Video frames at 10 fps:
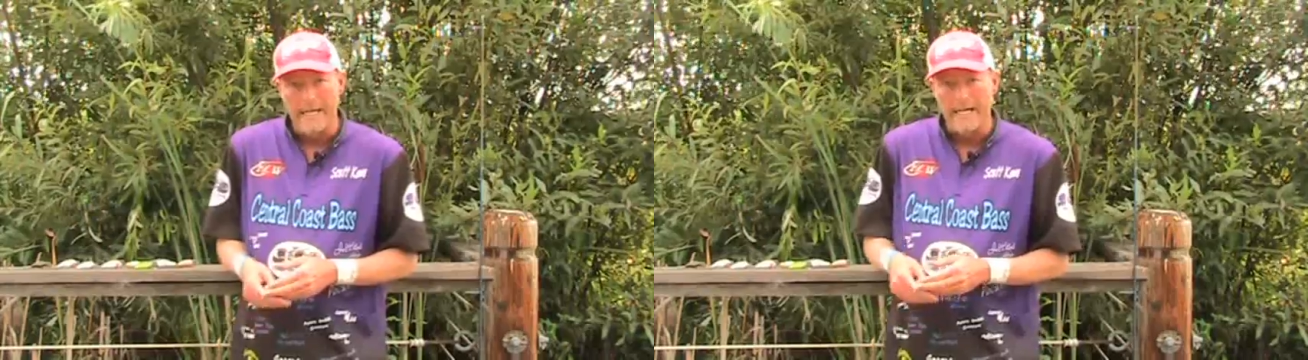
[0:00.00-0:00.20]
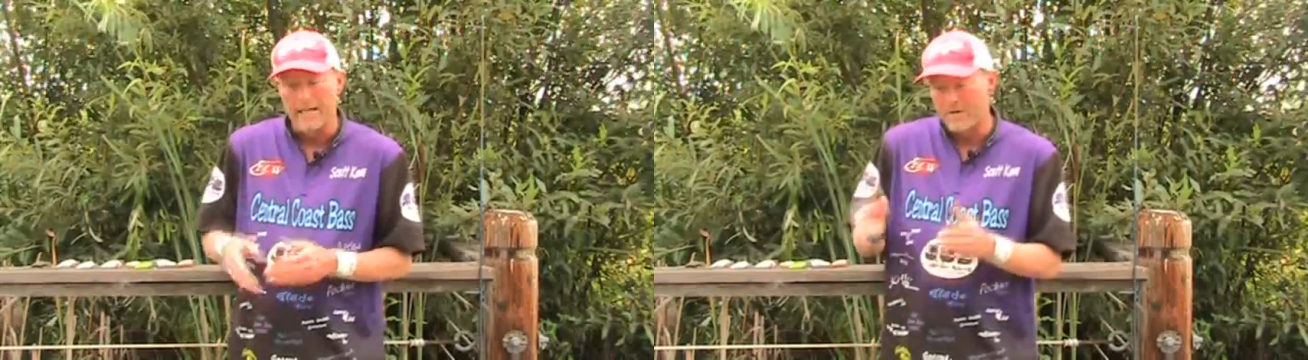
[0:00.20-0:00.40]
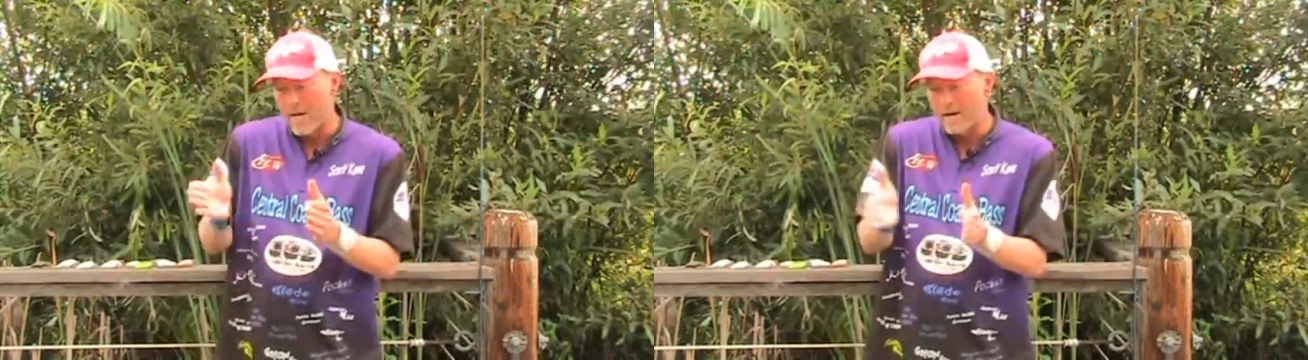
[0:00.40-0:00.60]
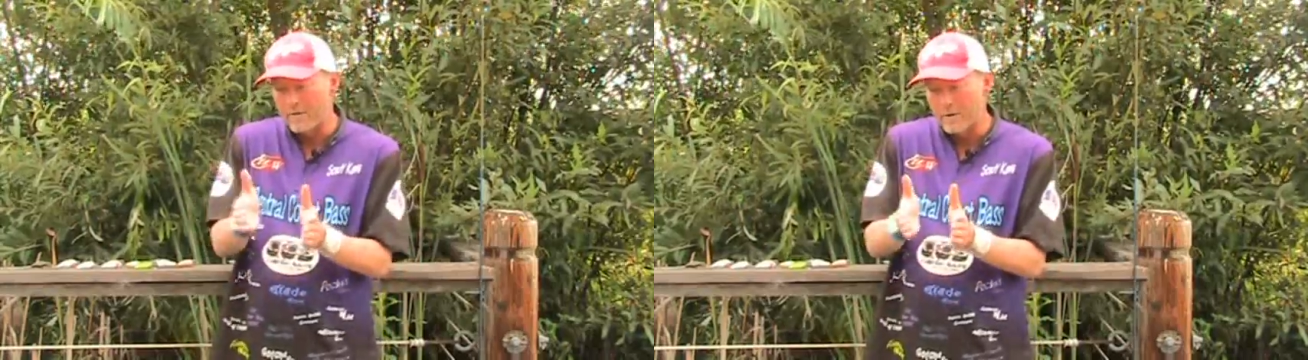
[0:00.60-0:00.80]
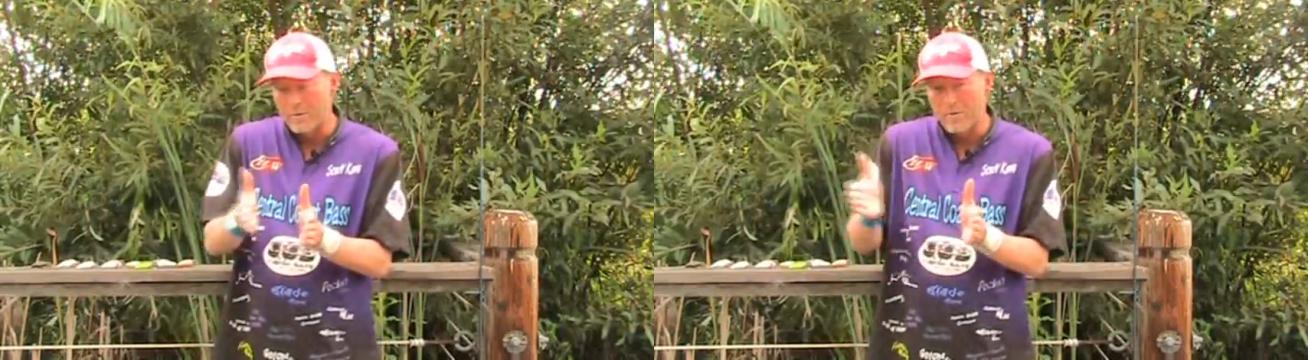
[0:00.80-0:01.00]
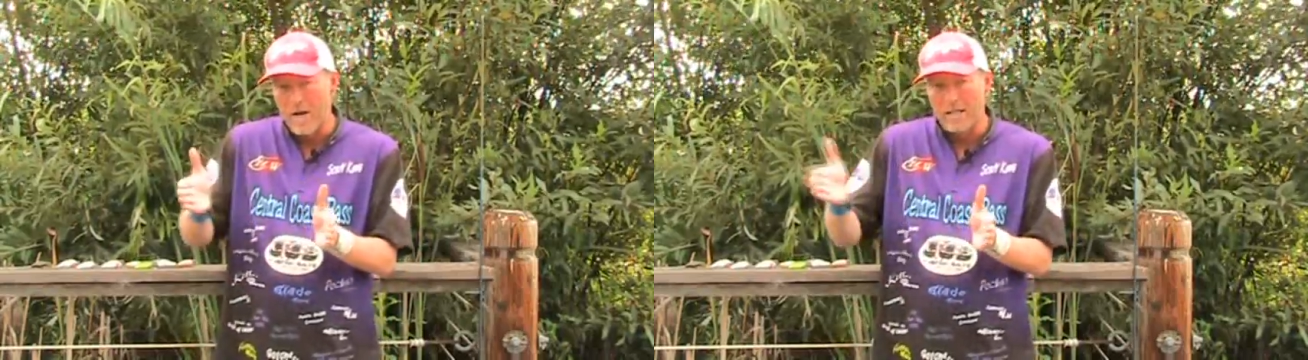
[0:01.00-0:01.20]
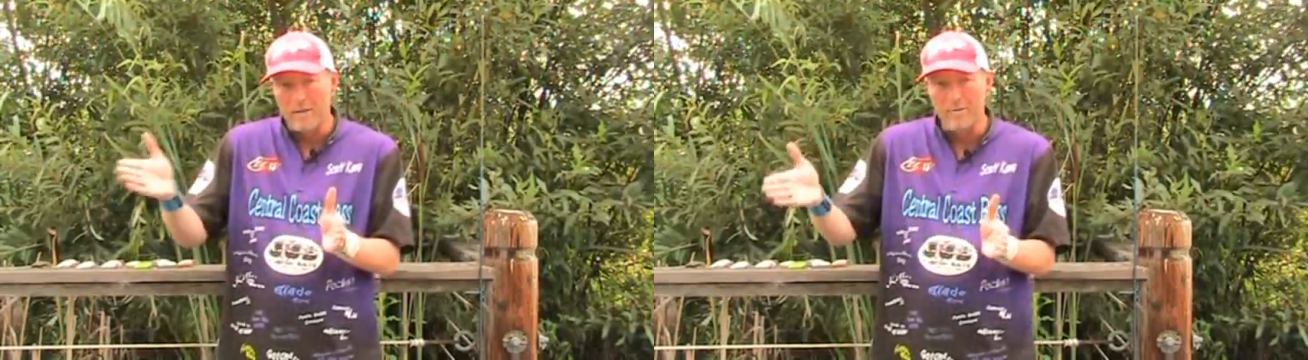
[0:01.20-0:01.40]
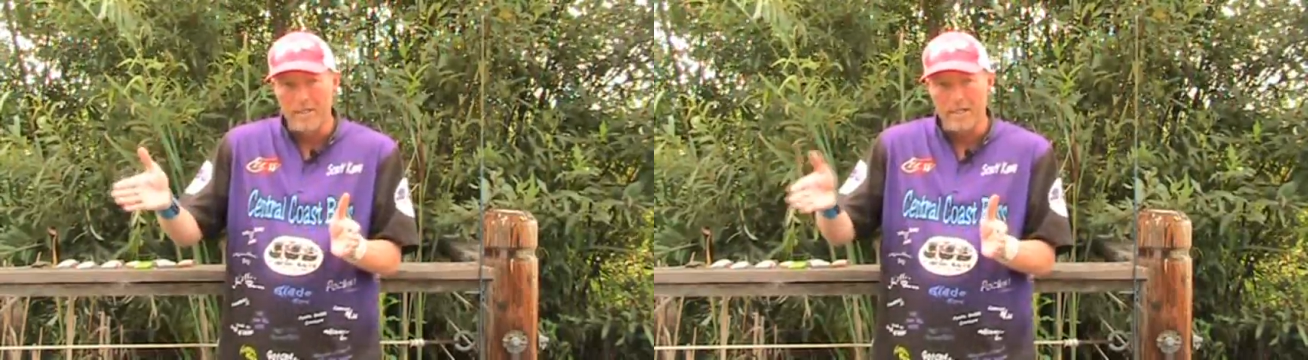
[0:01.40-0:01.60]
And if you have to, move out a
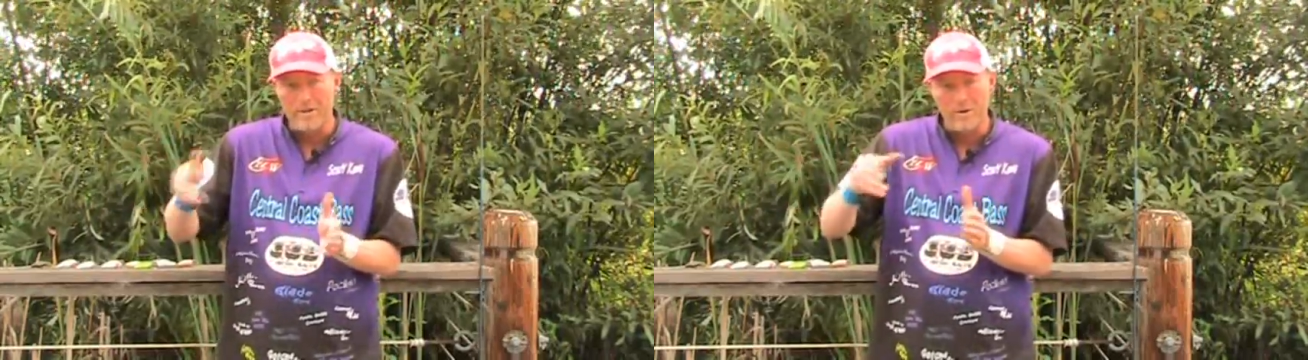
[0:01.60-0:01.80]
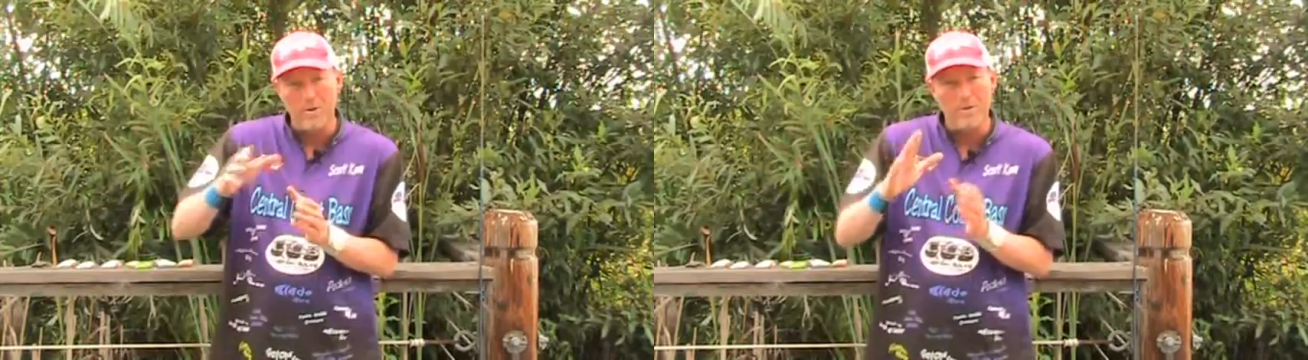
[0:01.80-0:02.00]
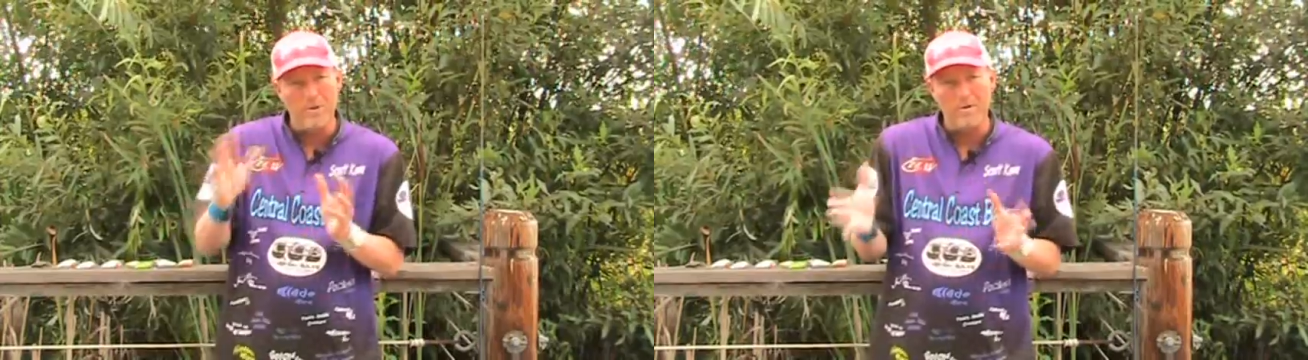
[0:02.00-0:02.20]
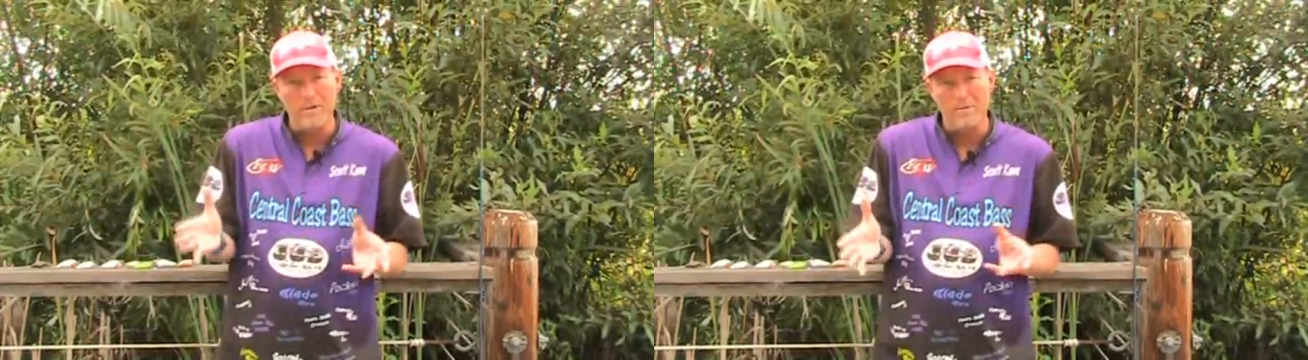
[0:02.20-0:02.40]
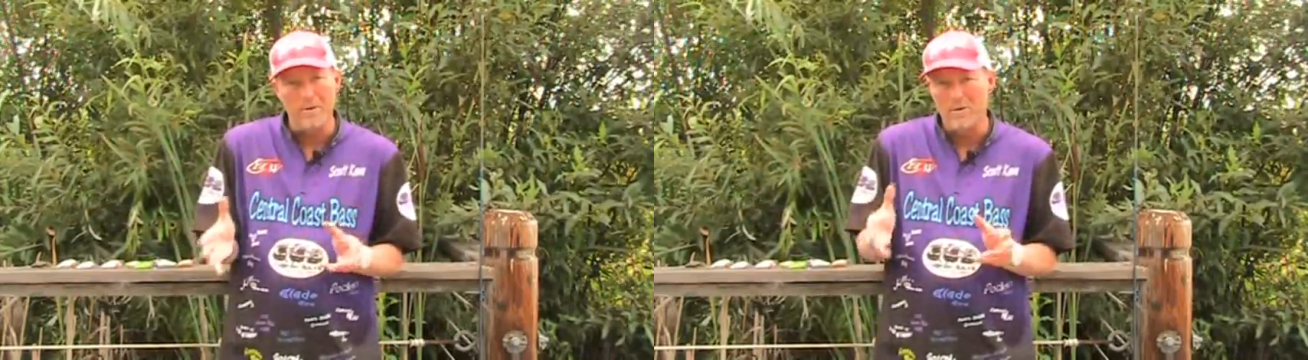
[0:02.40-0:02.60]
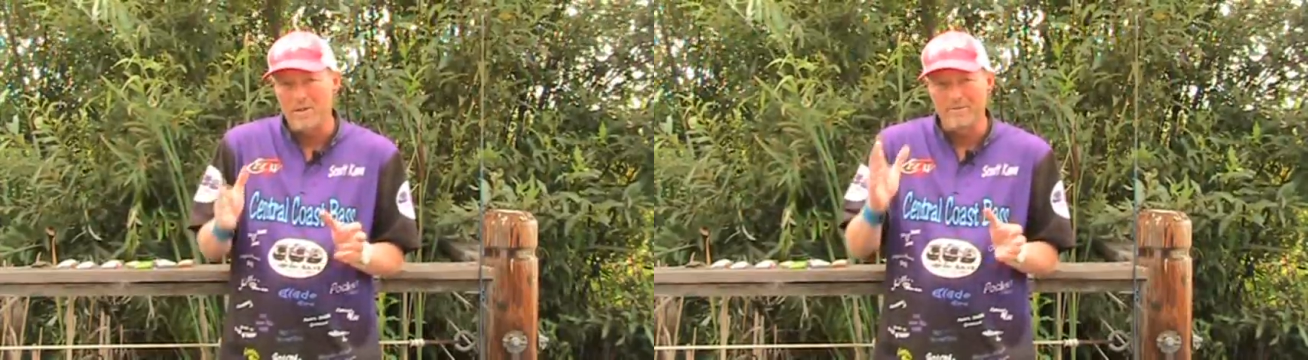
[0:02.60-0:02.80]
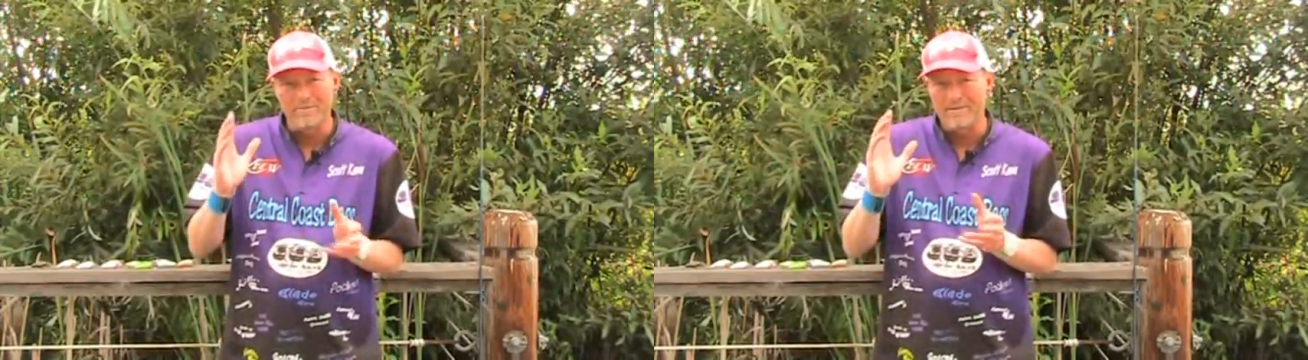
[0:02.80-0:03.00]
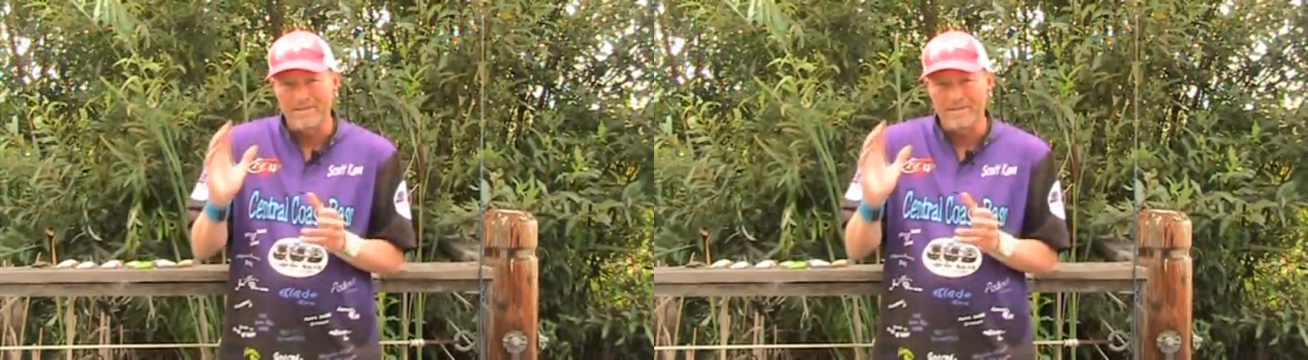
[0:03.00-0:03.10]
little bit, because you always want to run them over